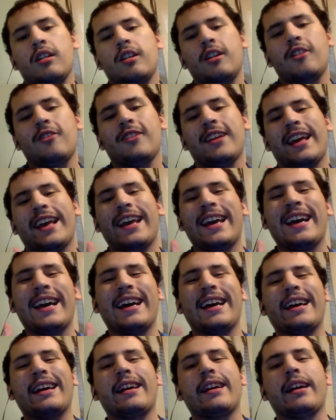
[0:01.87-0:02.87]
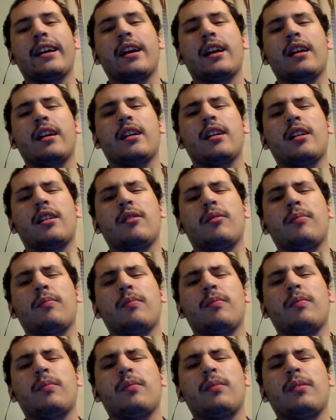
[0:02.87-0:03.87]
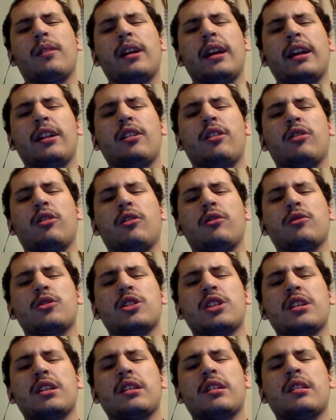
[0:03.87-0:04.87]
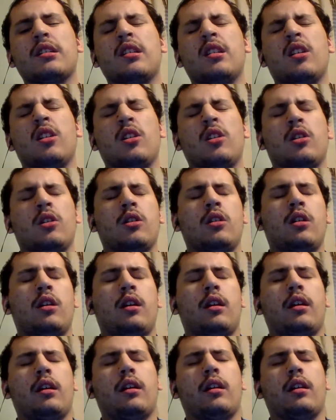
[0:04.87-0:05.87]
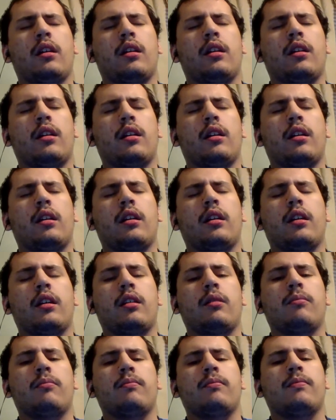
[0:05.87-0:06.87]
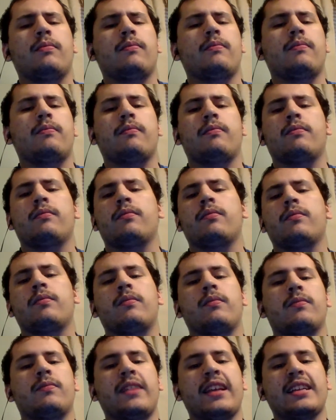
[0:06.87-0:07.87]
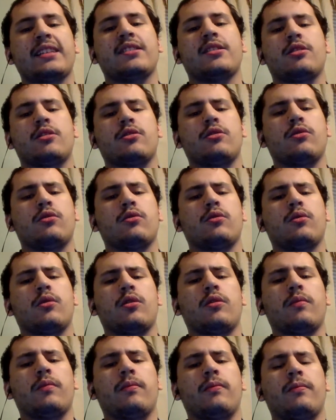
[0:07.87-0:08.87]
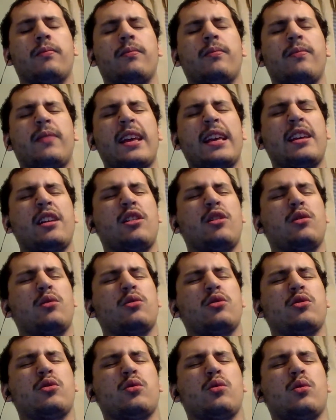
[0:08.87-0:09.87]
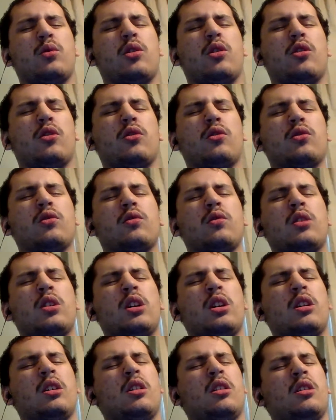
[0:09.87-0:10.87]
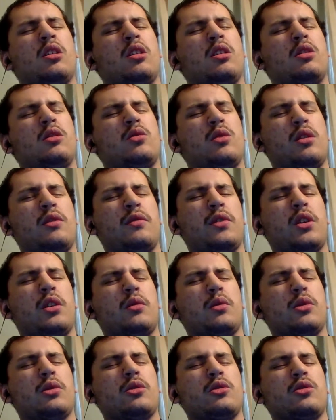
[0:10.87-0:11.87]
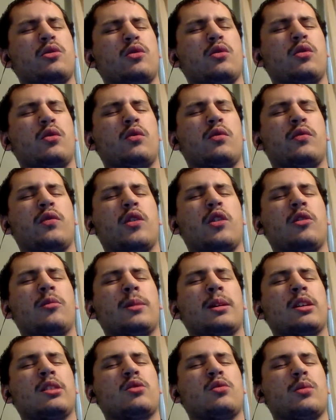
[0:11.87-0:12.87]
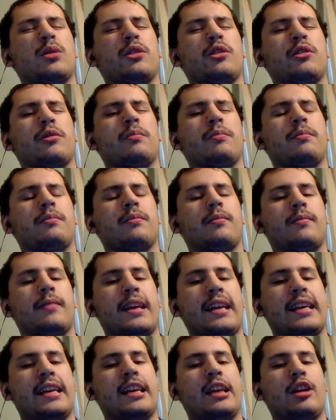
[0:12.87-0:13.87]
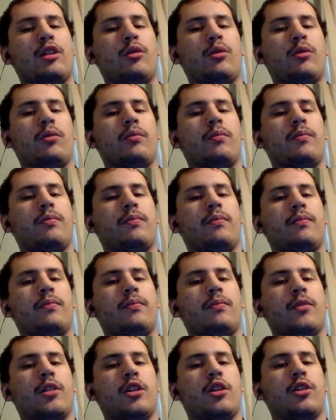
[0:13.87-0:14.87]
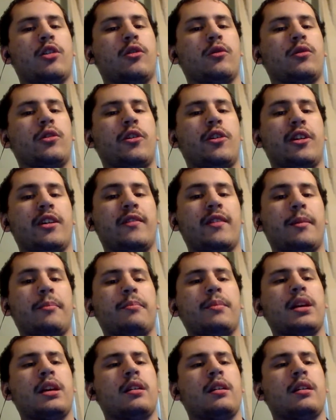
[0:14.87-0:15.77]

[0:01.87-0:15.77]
Okay, hi, I'm Anna Boji, and thank you to all Twitter followers who follow me on Twitter. Thank you, all 30 of them.